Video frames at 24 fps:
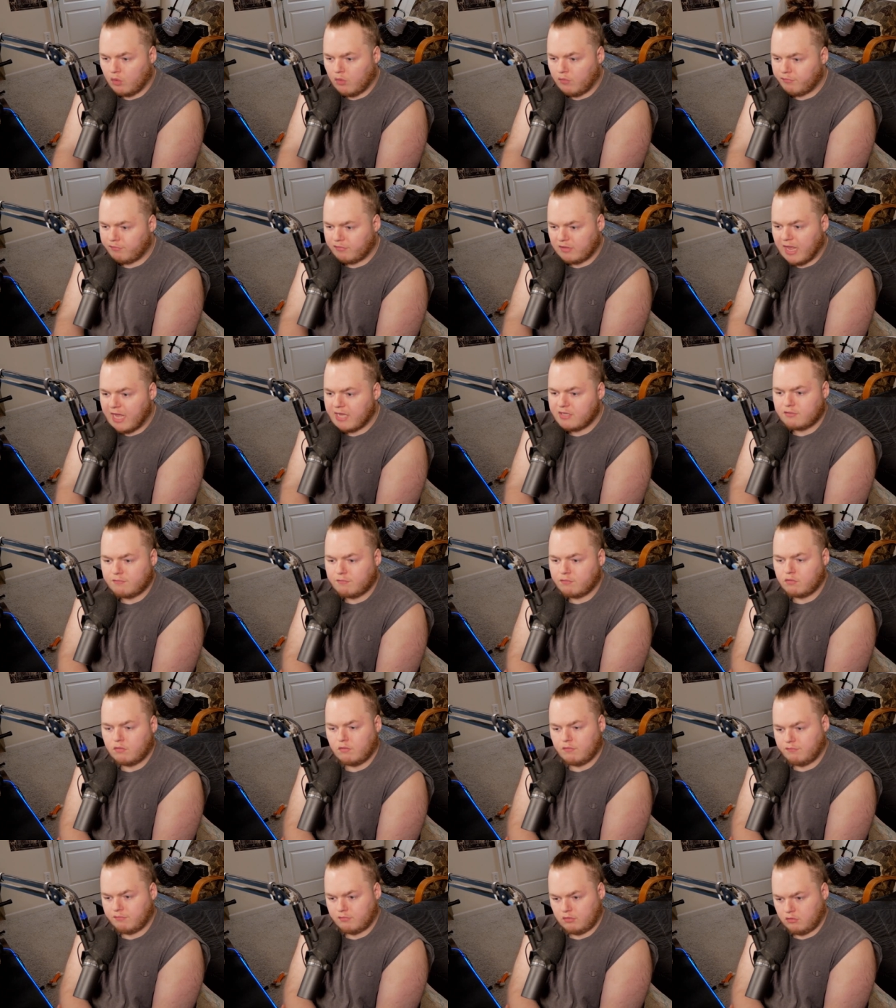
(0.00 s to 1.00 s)
full-fledged
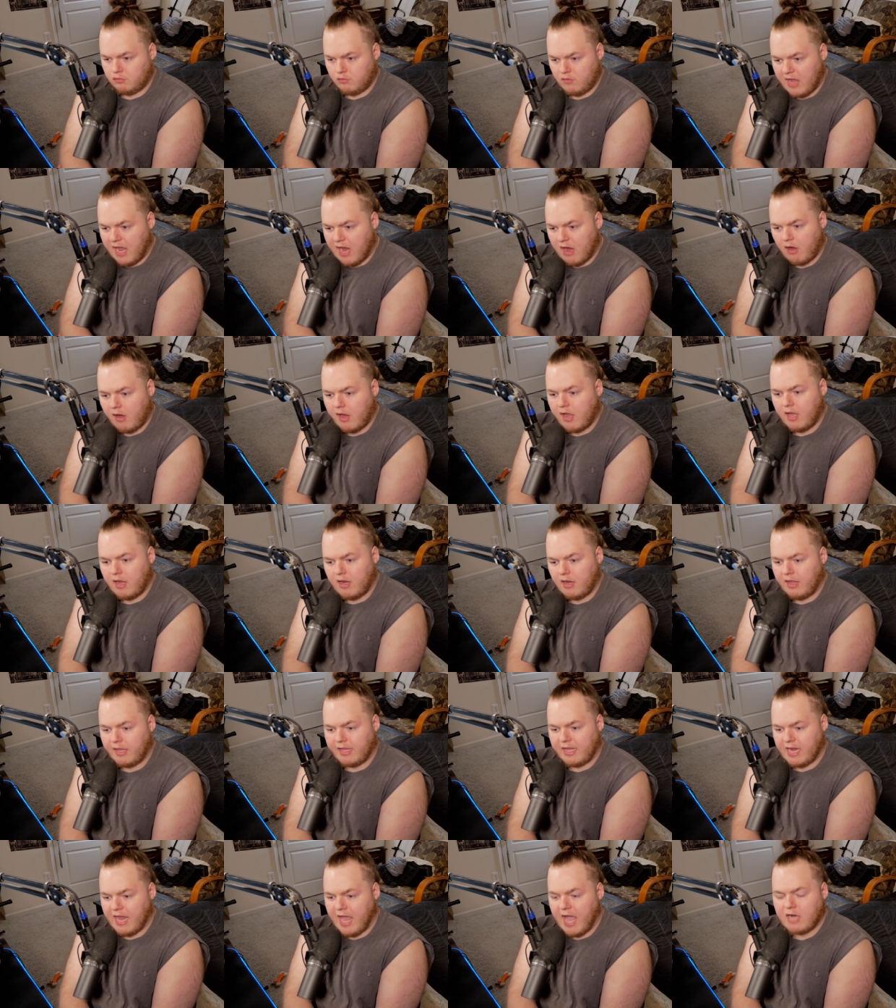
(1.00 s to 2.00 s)

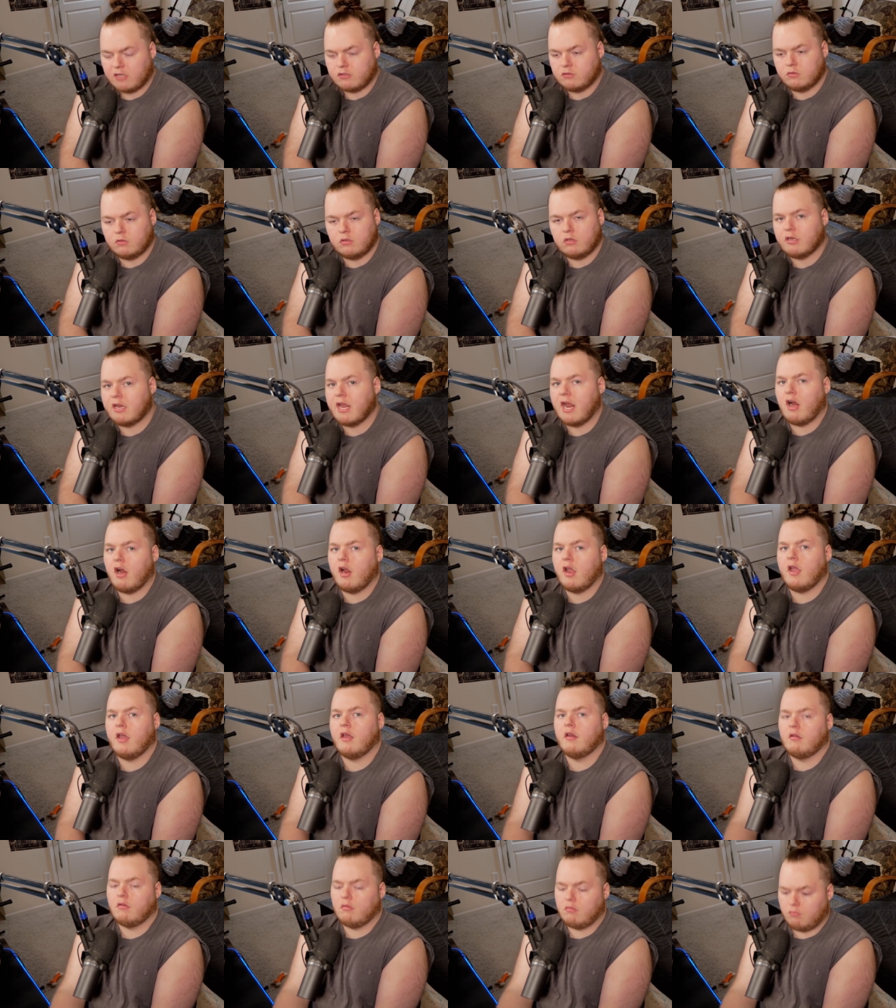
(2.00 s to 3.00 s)
Lunarian, like an actual
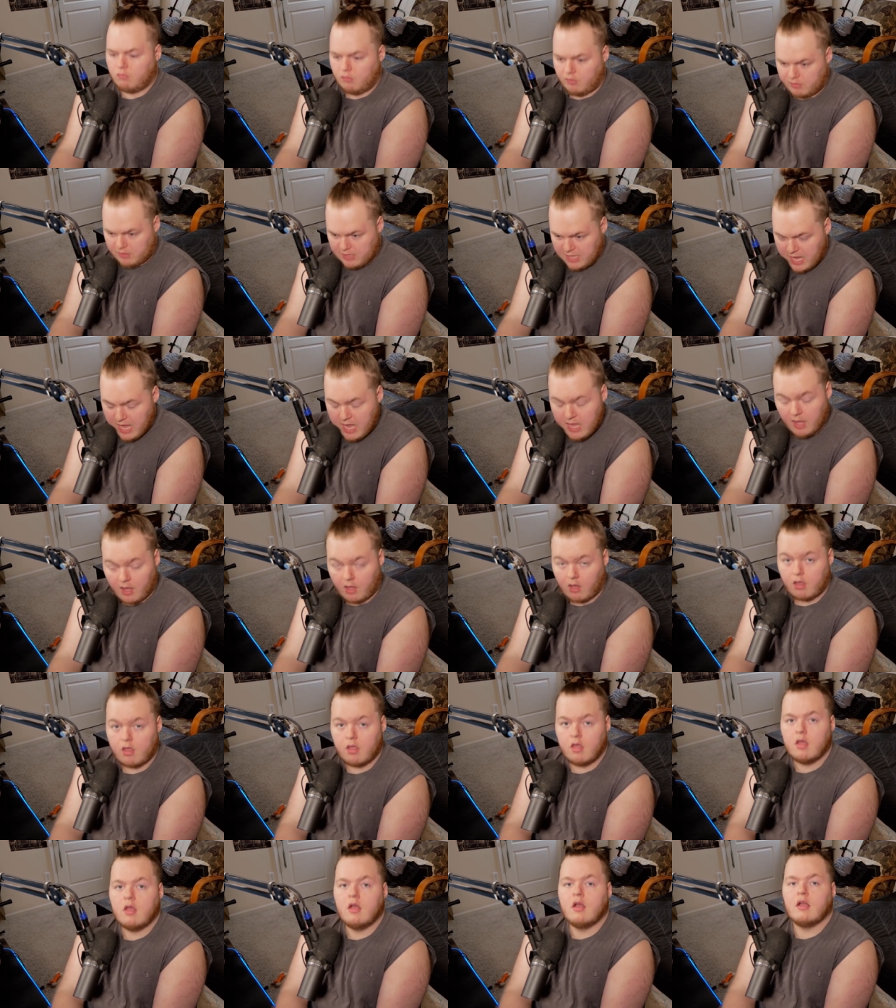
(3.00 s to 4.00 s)
Lunarian with King.